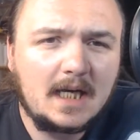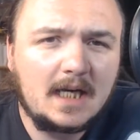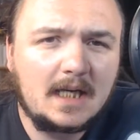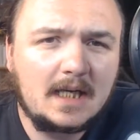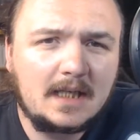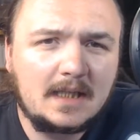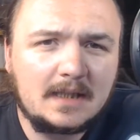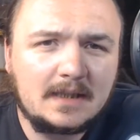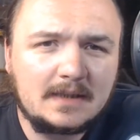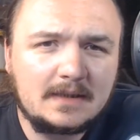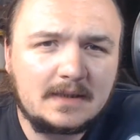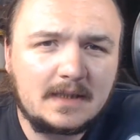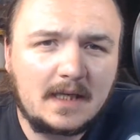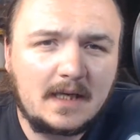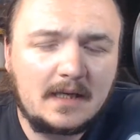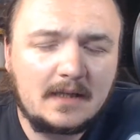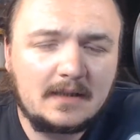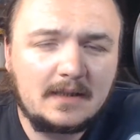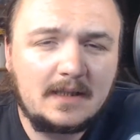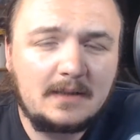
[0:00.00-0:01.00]
and
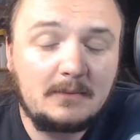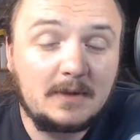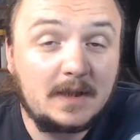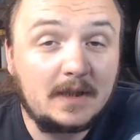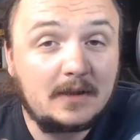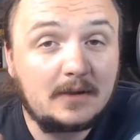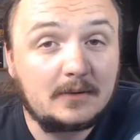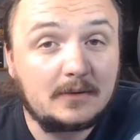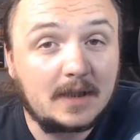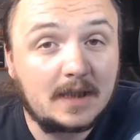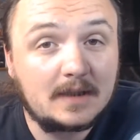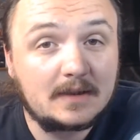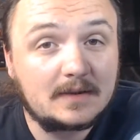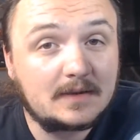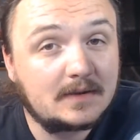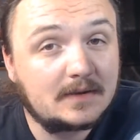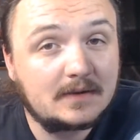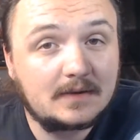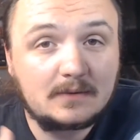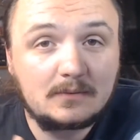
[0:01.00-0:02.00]
let me know.
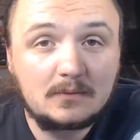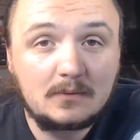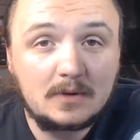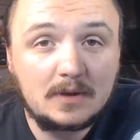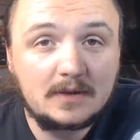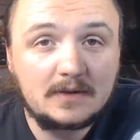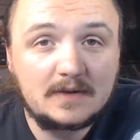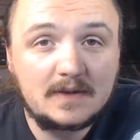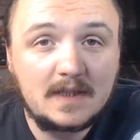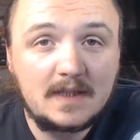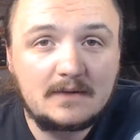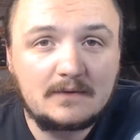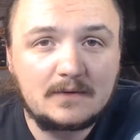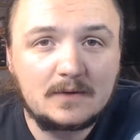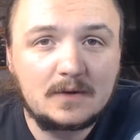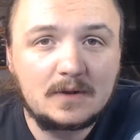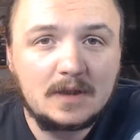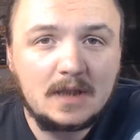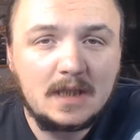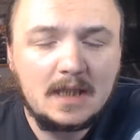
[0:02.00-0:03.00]
That's what it's there
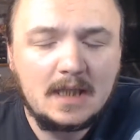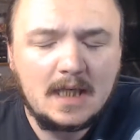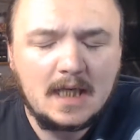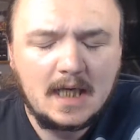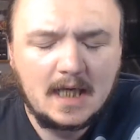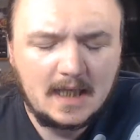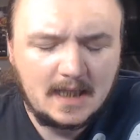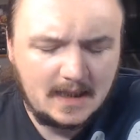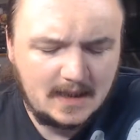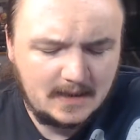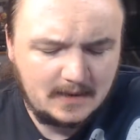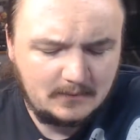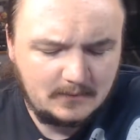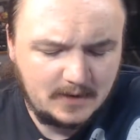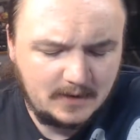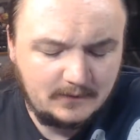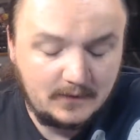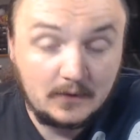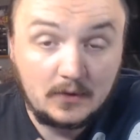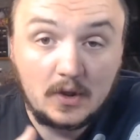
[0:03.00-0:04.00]
for.
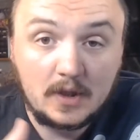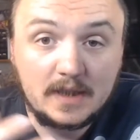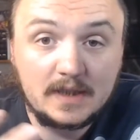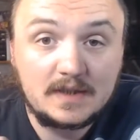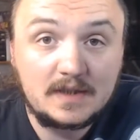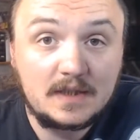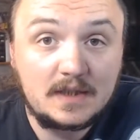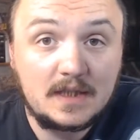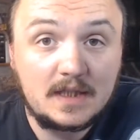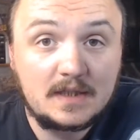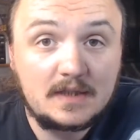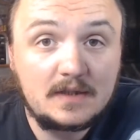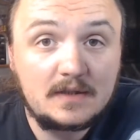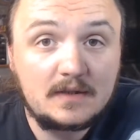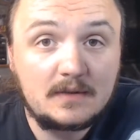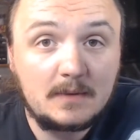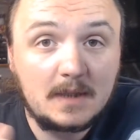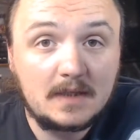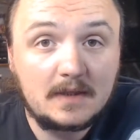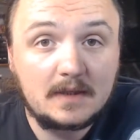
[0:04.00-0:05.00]
If you've got any suggestions
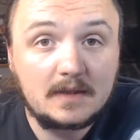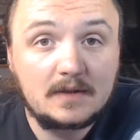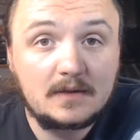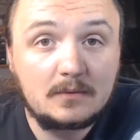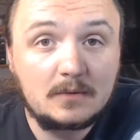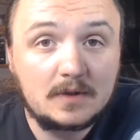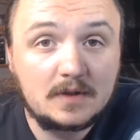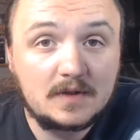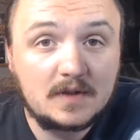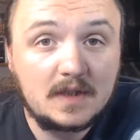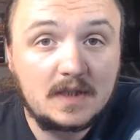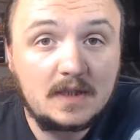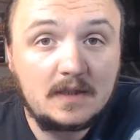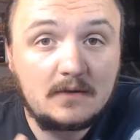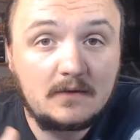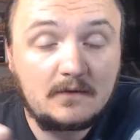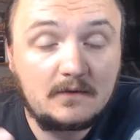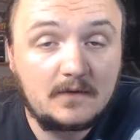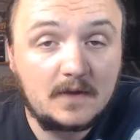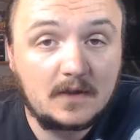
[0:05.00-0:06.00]
about things you want to see,
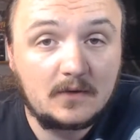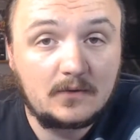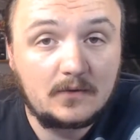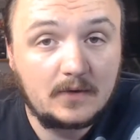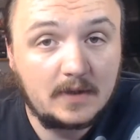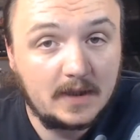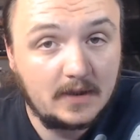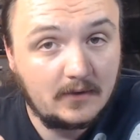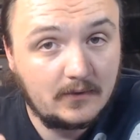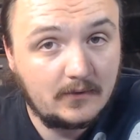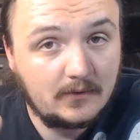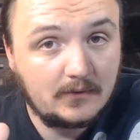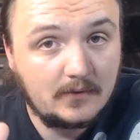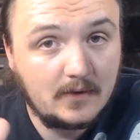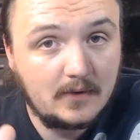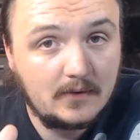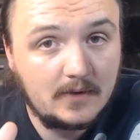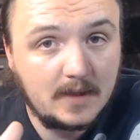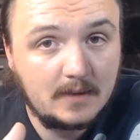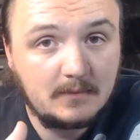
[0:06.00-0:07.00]
feel free,
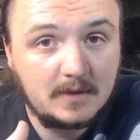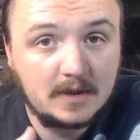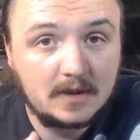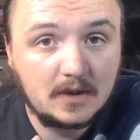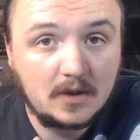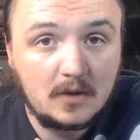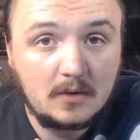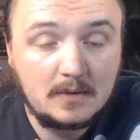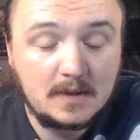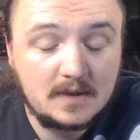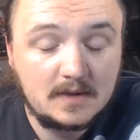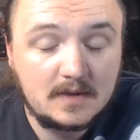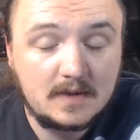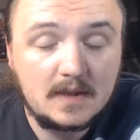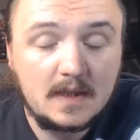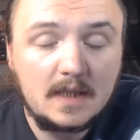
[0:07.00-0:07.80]
throw them in the comments,